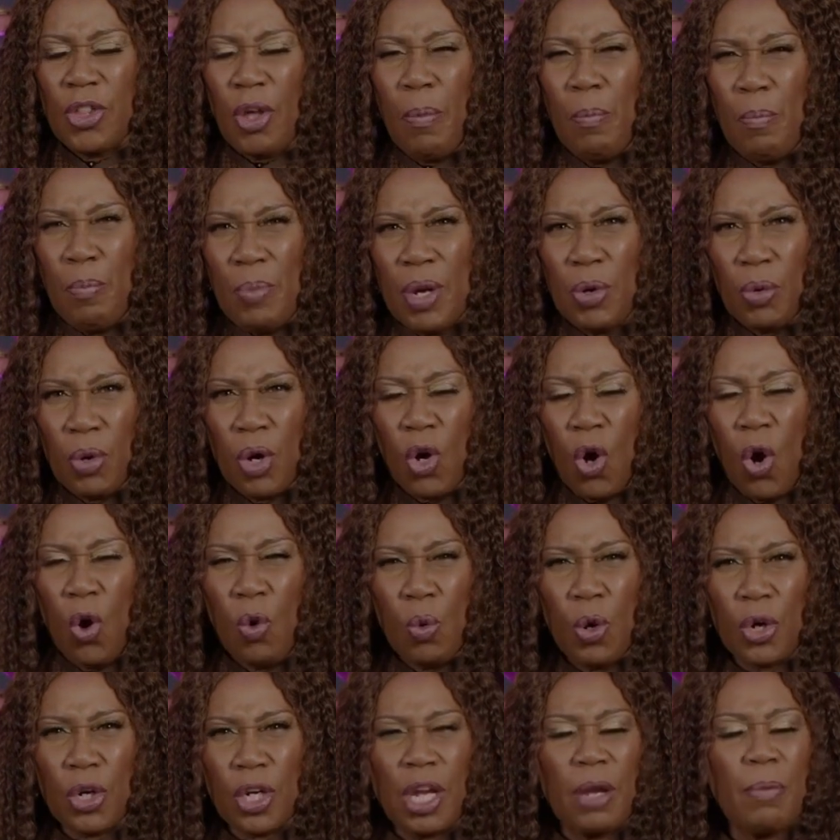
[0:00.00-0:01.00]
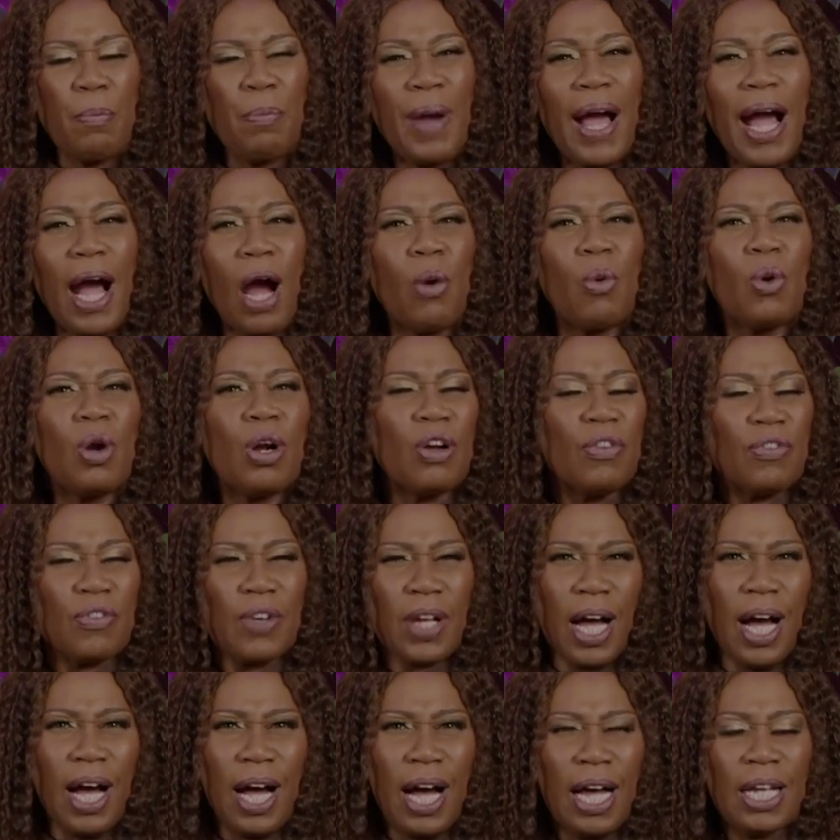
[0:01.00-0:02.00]
the miracle working power of
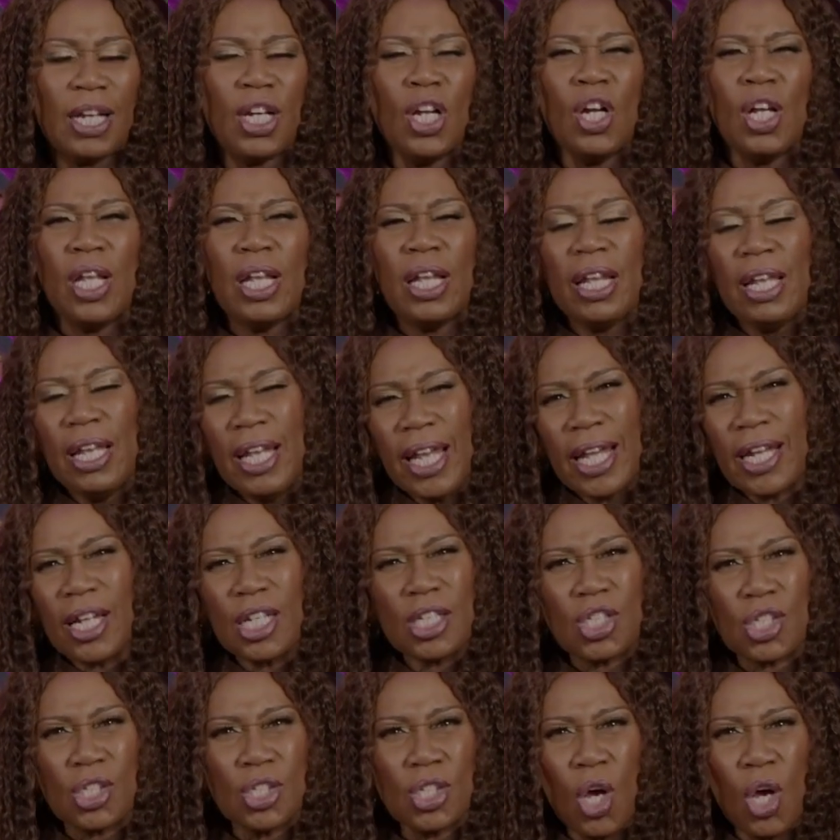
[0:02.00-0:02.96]
God. Let us